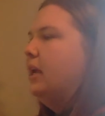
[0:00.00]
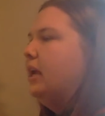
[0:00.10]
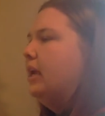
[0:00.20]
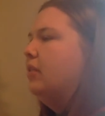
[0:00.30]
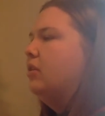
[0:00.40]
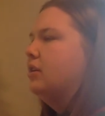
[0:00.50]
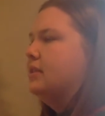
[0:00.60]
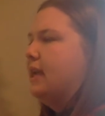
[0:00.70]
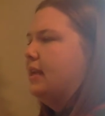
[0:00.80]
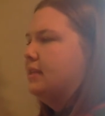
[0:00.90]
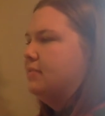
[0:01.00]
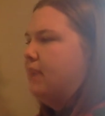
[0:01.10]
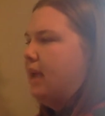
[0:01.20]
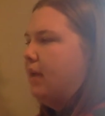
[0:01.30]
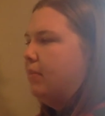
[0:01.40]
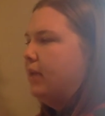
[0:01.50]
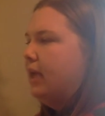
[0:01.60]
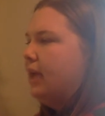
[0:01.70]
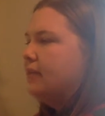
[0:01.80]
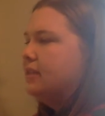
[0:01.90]
He looked at his map
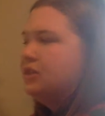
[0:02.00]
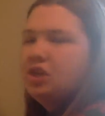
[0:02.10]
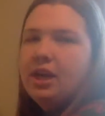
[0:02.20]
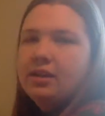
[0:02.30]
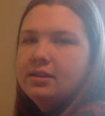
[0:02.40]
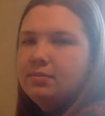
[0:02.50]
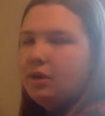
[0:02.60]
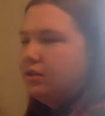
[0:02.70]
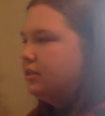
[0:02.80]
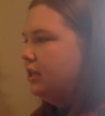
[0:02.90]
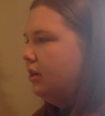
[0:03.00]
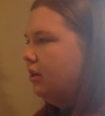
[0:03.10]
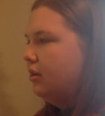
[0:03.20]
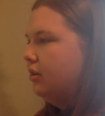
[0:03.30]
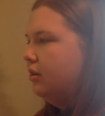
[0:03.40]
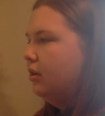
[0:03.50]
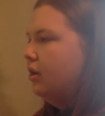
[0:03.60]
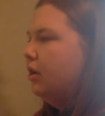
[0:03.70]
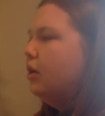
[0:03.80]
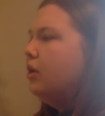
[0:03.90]
as he shed a small tear.
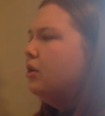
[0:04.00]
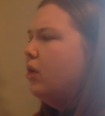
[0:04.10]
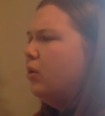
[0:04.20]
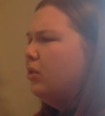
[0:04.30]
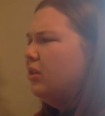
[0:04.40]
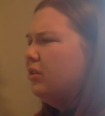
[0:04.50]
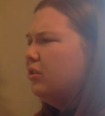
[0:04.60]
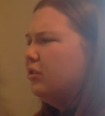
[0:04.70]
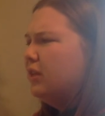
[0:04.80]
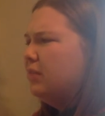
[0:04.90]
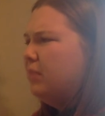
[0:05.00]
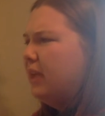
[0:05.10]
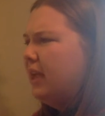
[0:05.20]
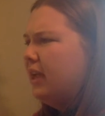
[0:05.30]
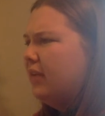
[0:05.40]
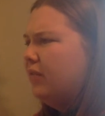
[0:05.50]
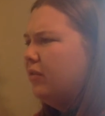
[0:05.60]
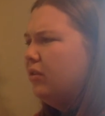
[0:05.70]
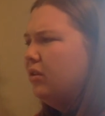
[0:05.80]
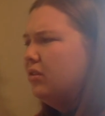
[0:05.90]
No little green pig
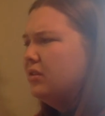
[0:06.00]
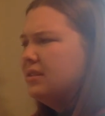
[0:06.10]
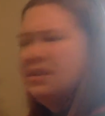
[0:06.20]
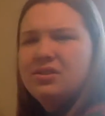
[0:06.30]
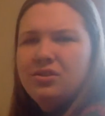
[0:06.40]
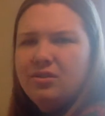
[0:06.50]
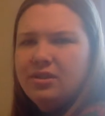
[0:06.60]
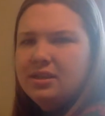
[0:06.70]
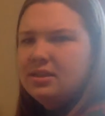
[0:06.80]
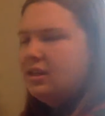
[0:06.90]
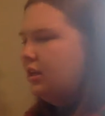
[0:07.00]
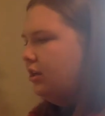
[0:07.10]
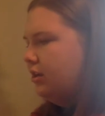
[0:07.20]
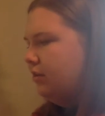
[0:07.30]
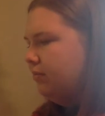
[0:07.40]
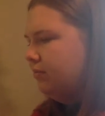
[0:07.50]
for little sister this year.